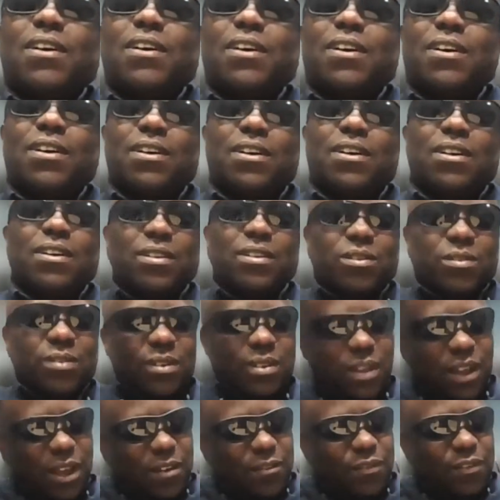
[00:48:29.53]

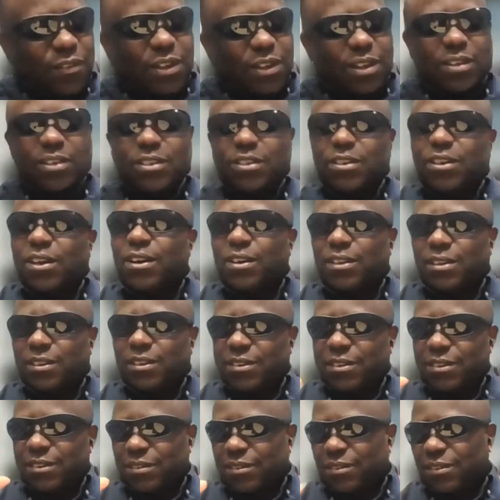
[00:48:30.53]
Actuate Africa
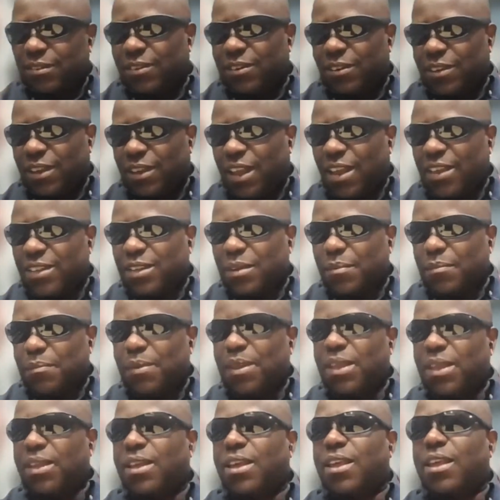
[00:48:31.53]
challenge is a
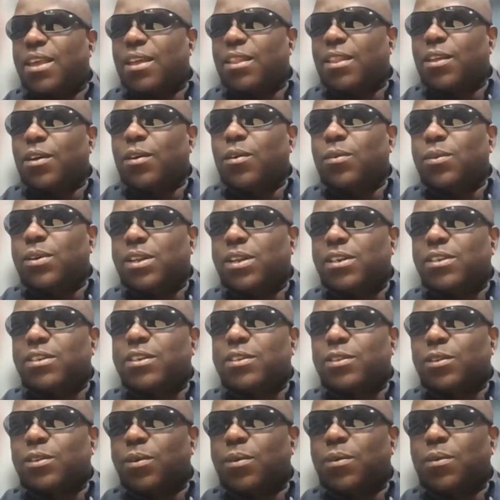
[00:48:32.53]
big, hairy,
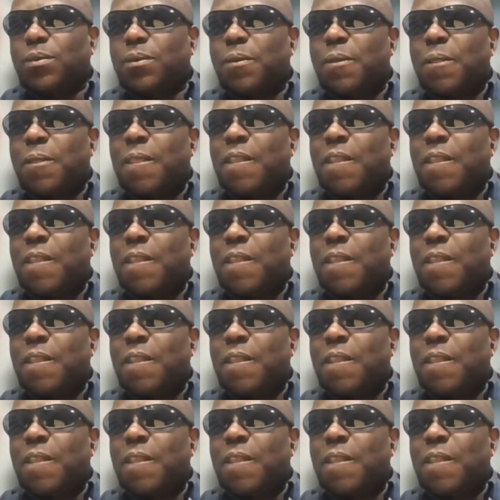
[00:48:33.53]
audacious goal.